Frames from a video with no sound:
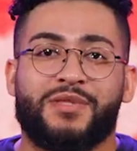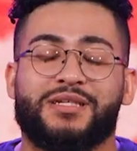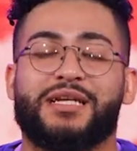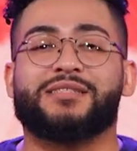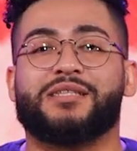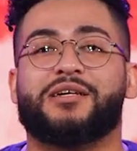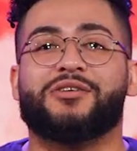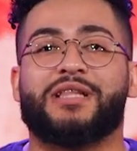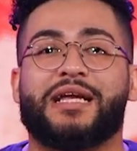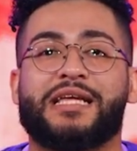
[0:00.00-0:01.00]
Can I tell
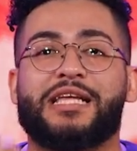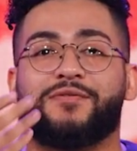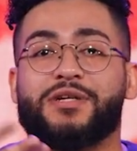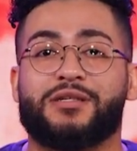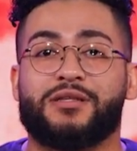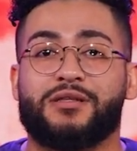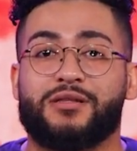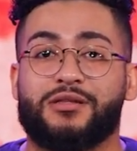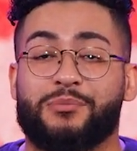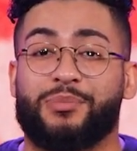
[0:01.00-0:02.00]
you that even
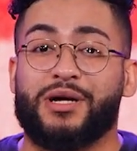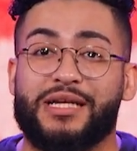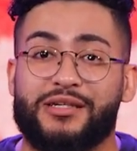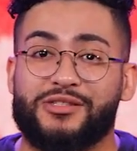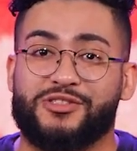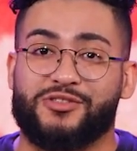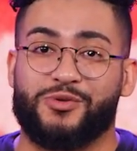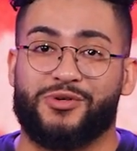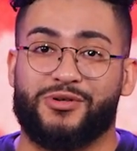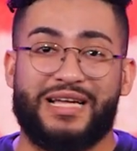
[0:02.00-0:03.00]
the bully in your
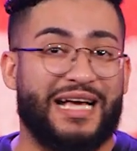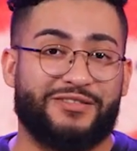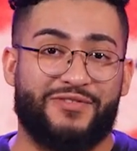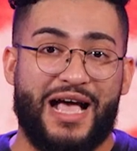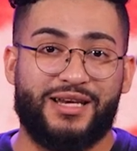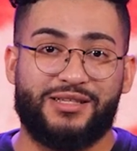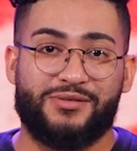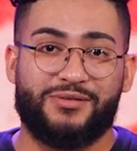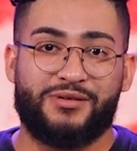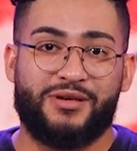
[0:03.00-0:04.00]
school has
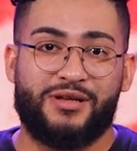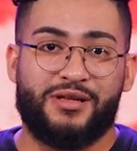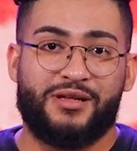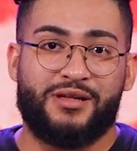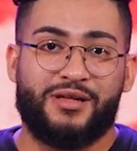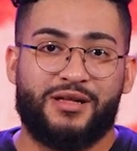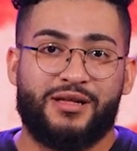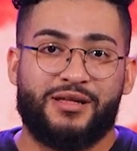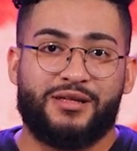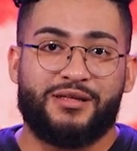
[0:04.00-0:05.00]
value?
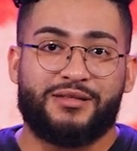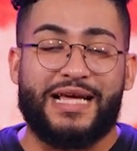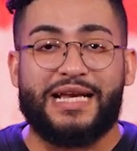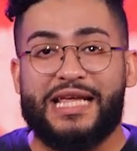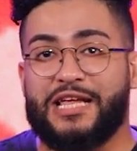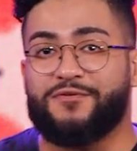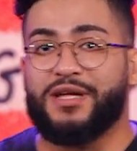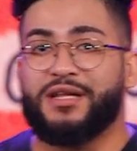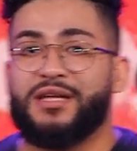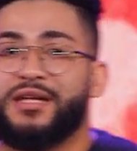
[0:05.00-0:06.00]
That even